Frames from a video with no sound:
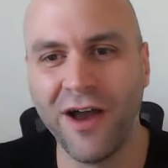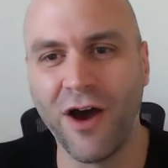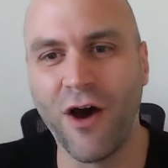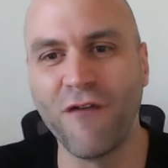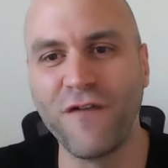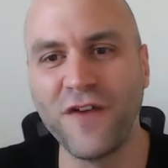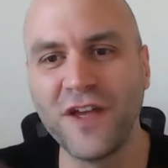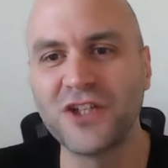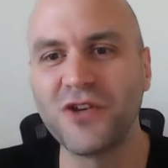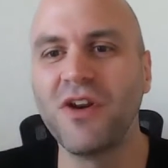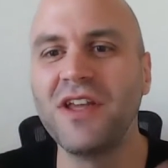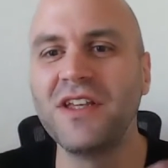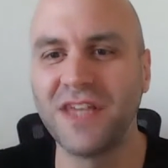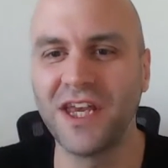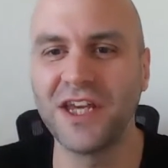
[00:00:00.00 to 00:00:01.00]

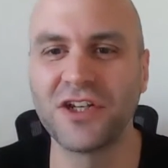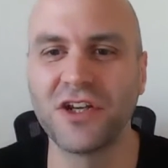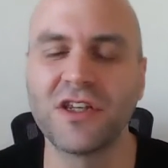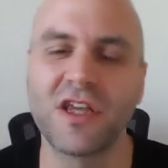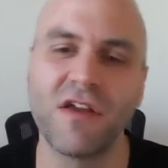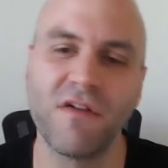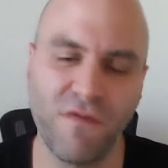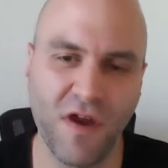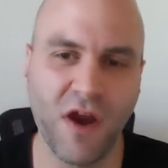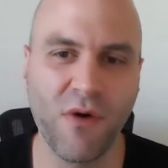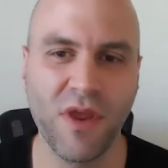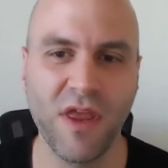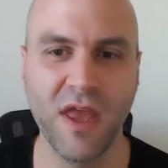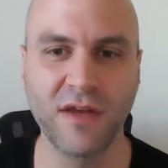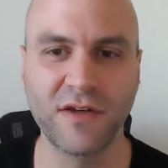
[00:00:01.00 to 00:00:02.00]
visualizations that are
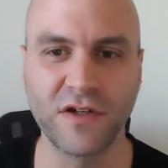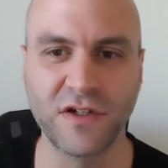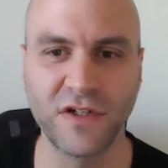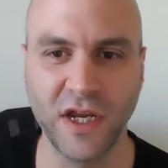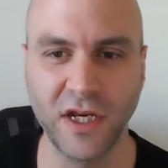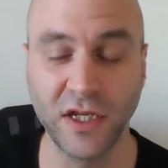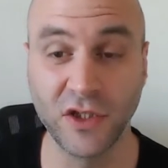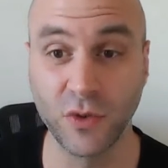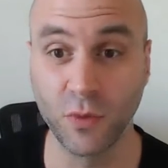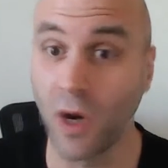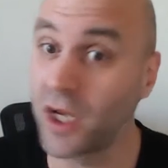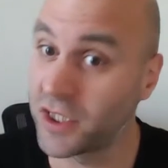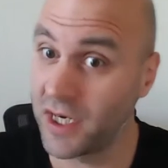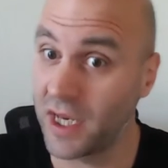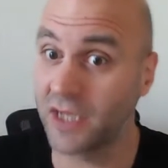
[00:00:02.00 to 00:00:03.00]
very entertaining to
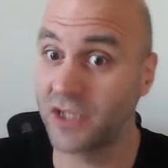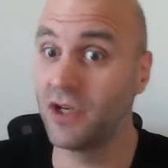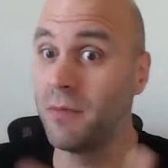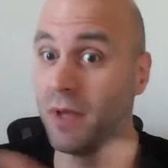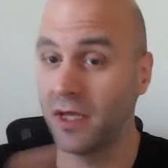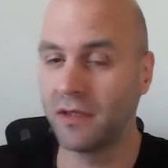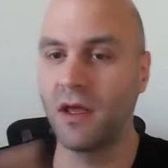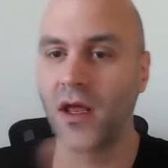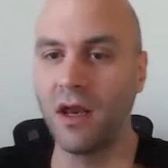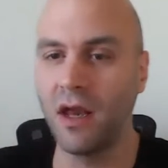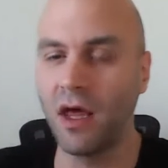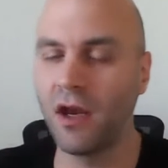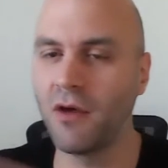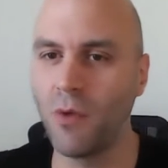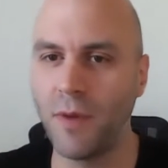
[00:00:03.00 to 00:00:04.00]
watch, and actually made a
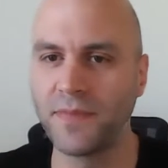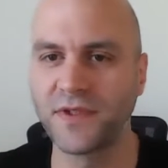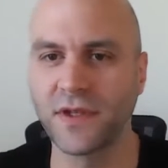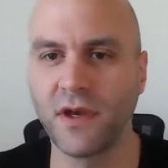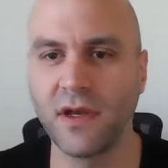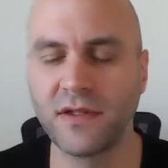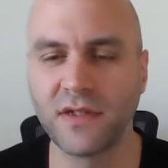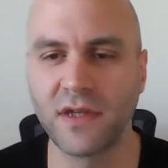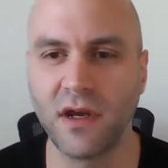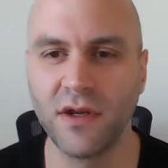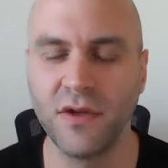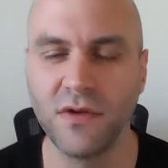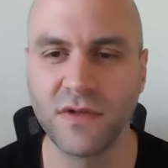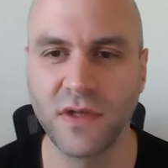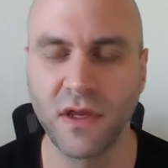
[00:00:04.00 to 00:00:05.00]
lot of websites are
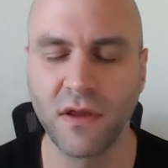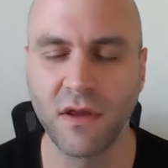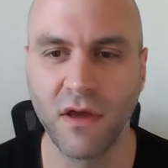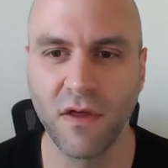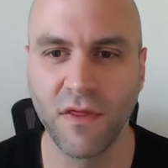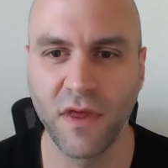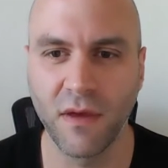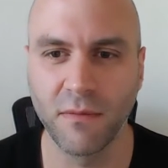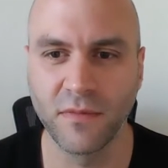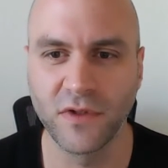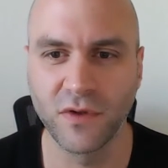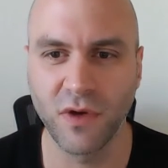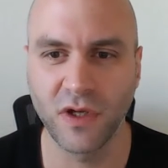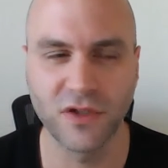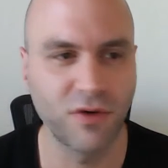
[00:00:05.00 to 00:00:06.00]
using them
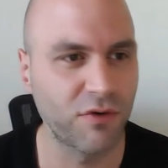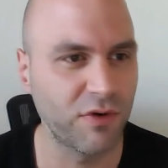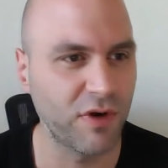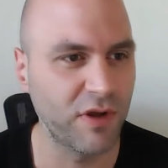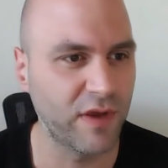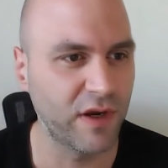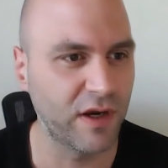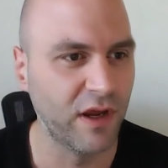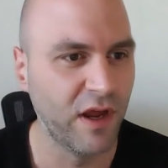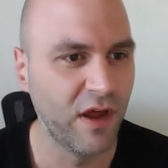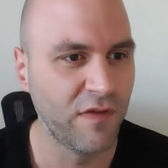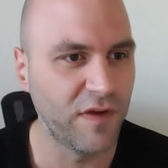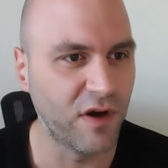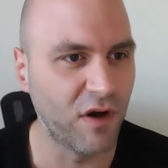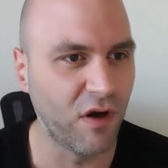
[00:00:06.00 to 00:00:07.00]
to actually create
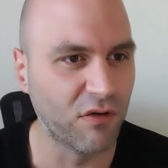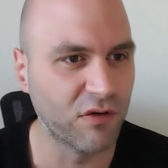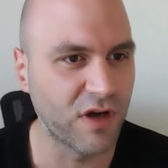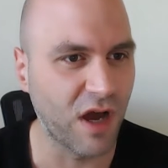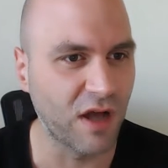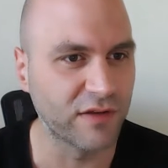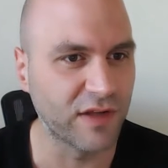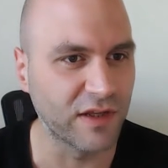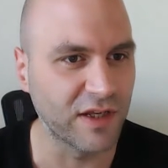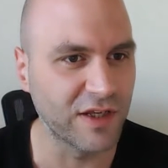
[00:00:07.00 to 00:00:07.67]
their own content.